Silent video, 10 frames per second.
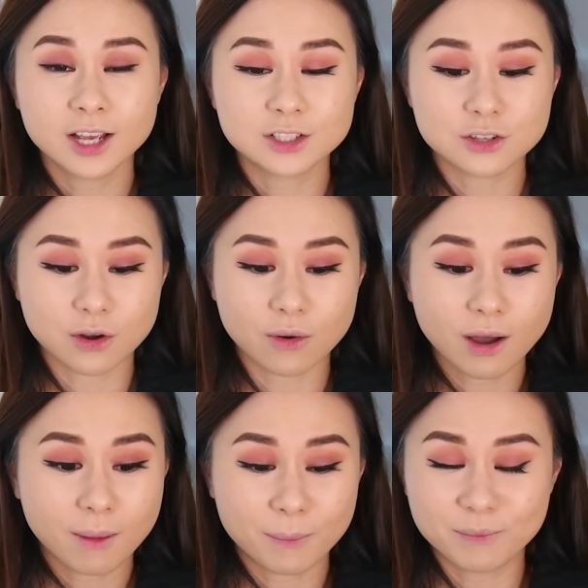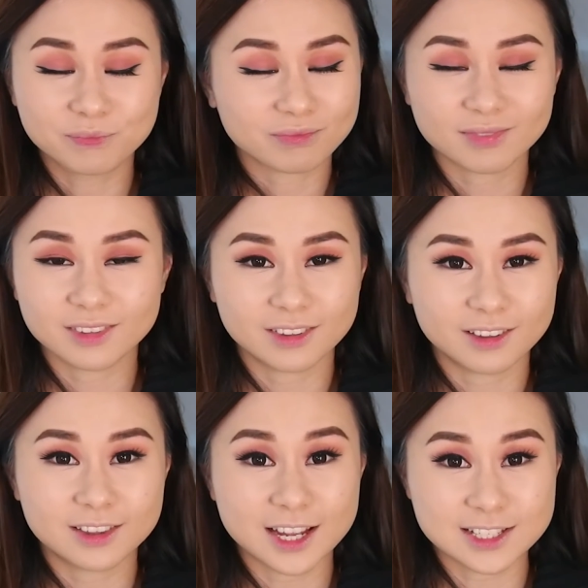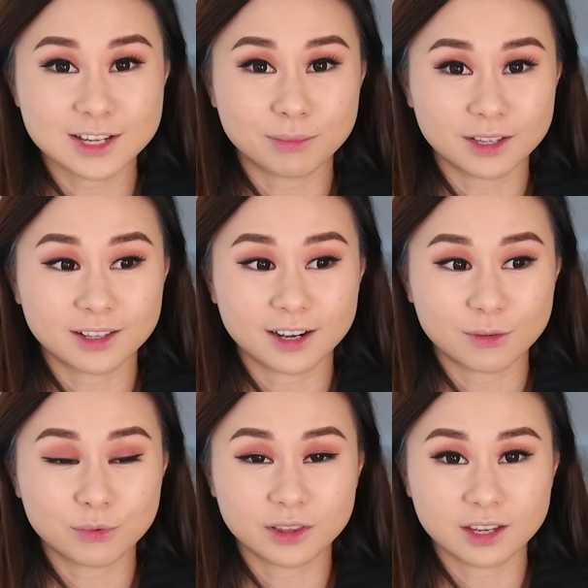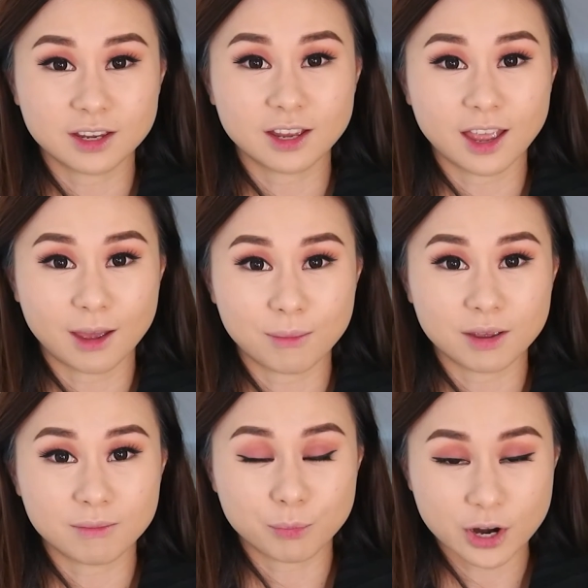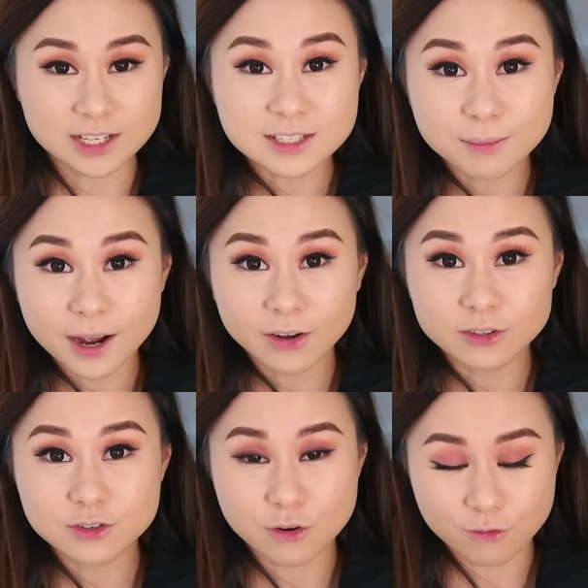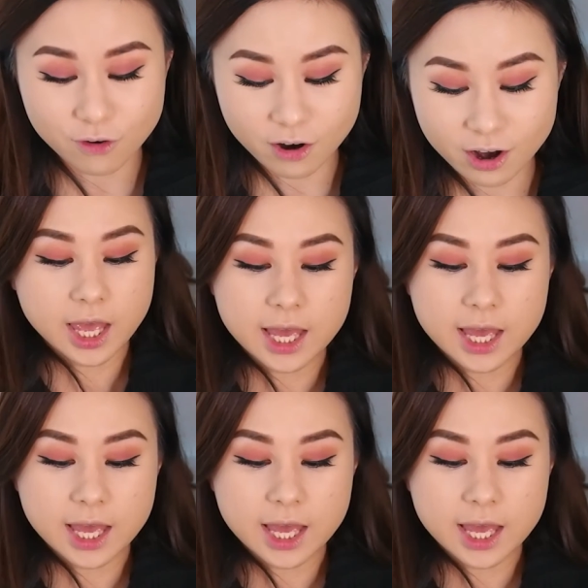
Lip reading: So that's something that I really am impressed about so far.